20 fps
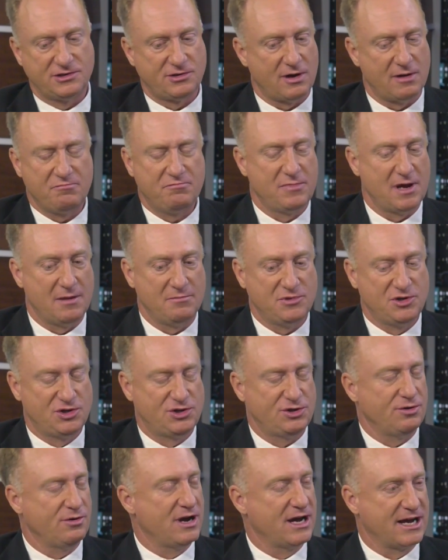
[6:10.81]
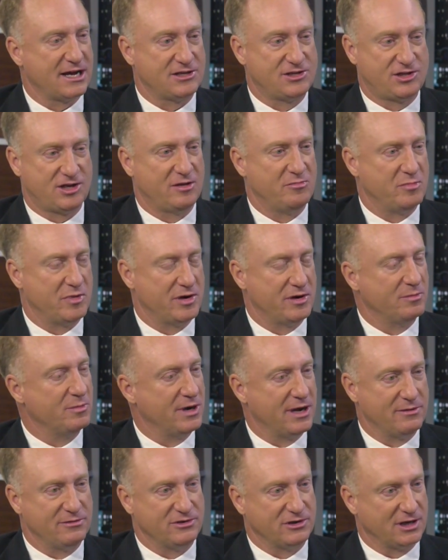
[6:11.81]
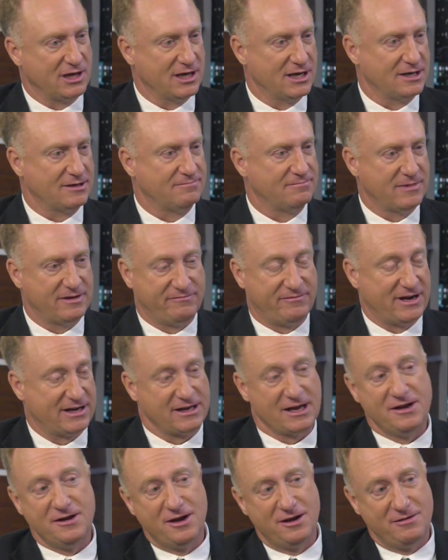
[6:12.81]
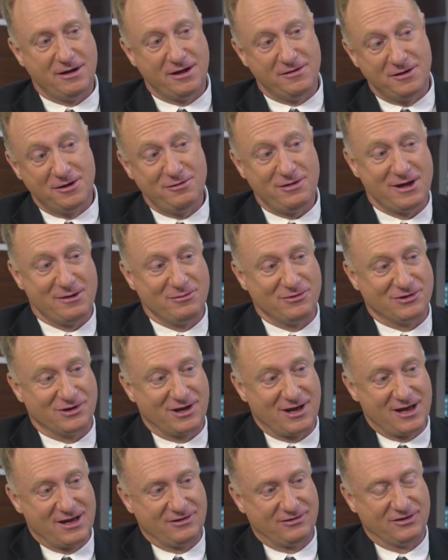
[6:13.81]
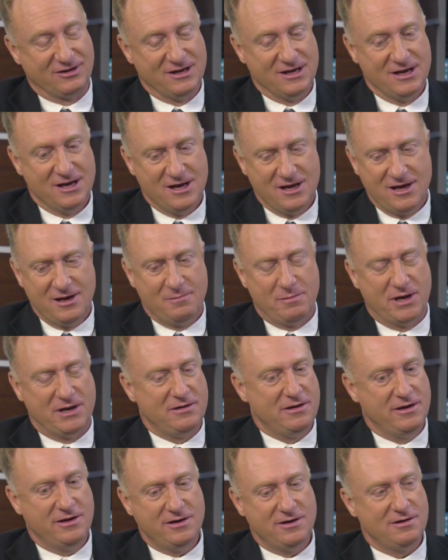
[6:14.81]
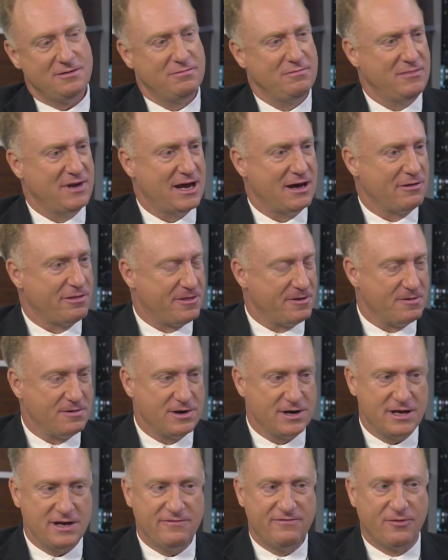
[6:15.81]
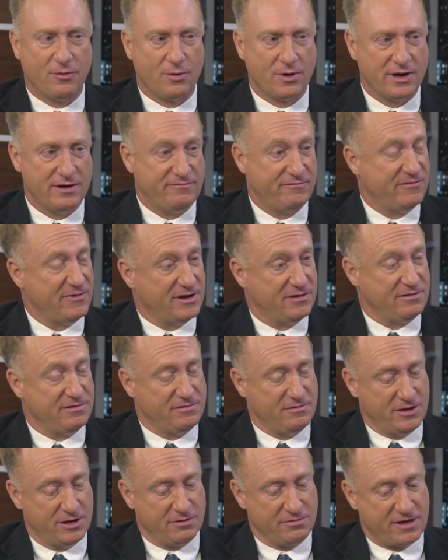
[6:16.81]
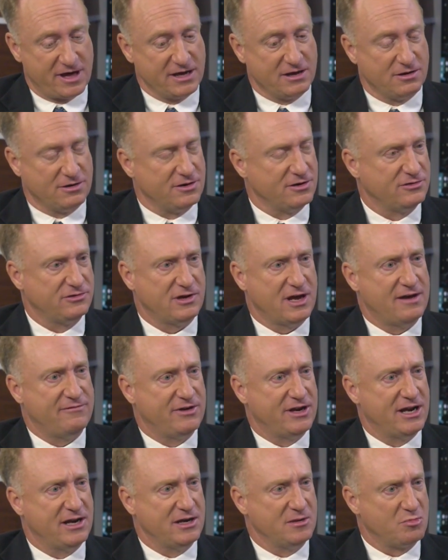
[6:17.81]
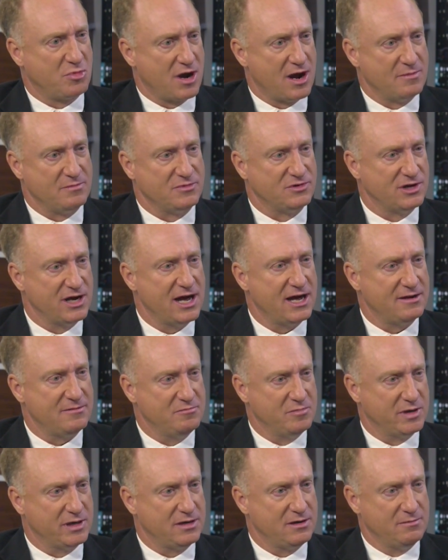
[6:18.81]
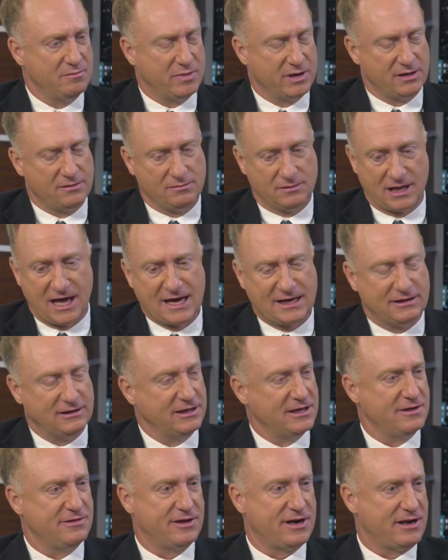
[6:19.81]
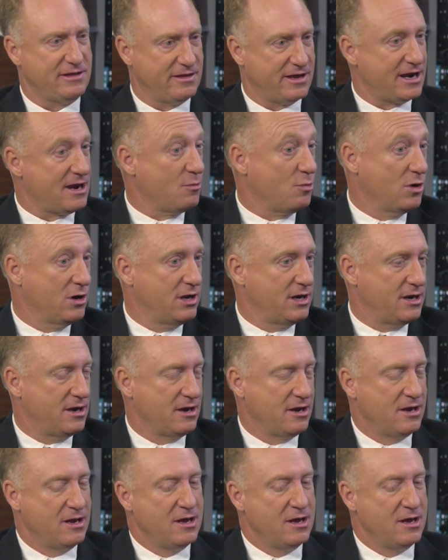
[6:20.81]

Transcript: So I'm sure I got sunburned when I was a kid. In fact, I know that was the case. But here now 30, 40, and you know, thank goodness I haven't had any problems yet, but likely that I would.